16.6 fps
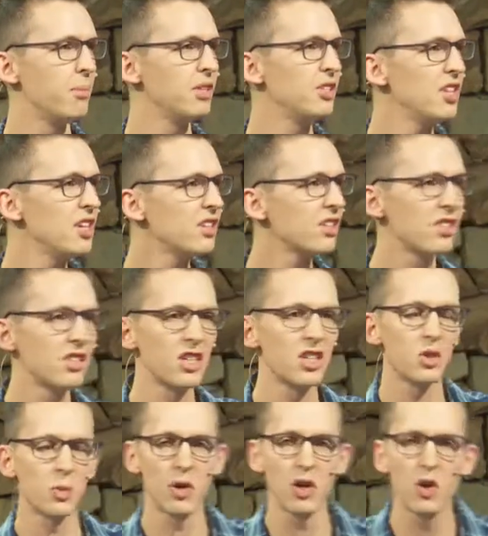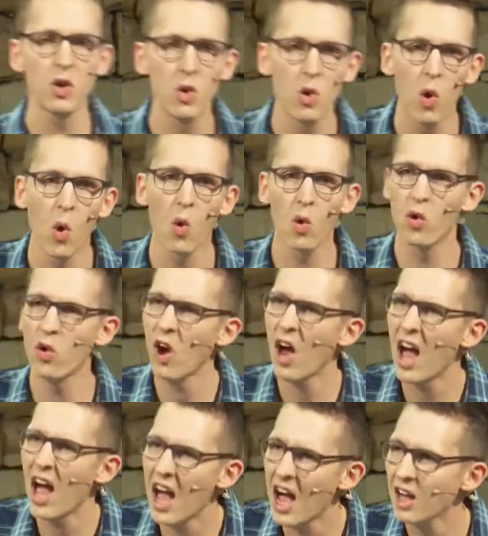But Jesus says when you
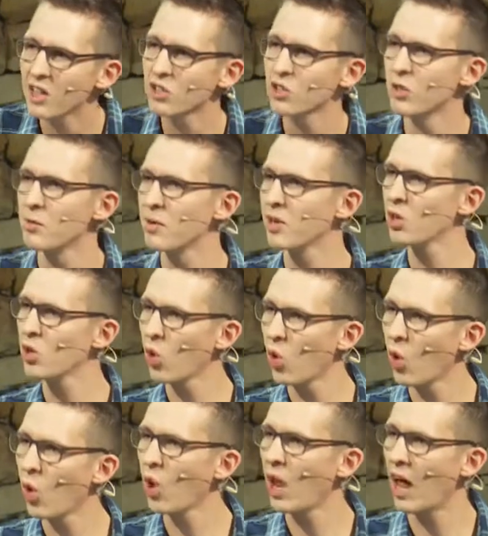cry out to him and call